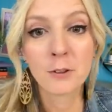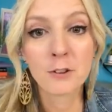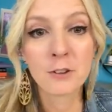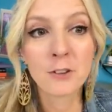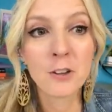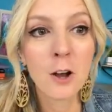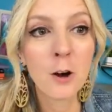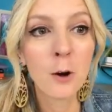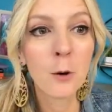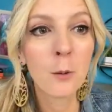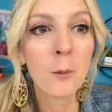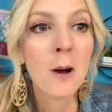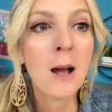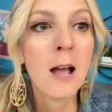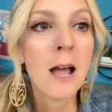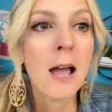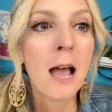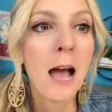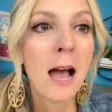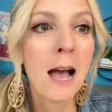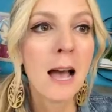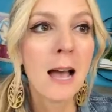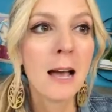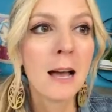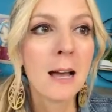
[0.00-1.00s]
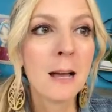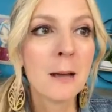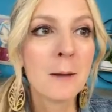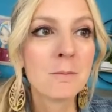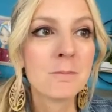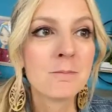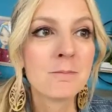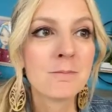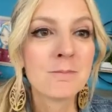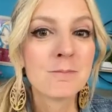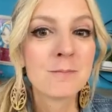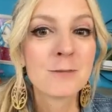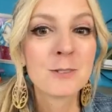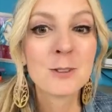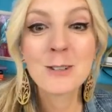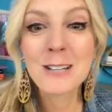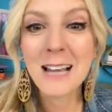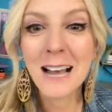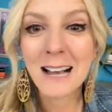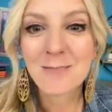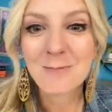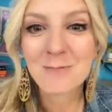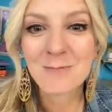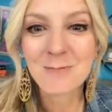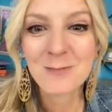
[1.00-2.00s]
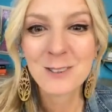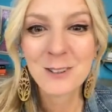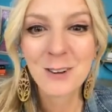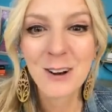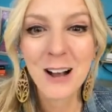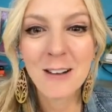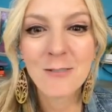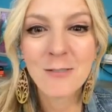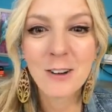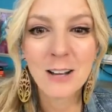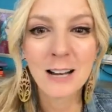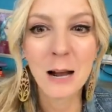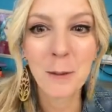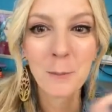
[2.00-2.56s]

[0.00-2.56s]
So, um, so yeah, so have fun.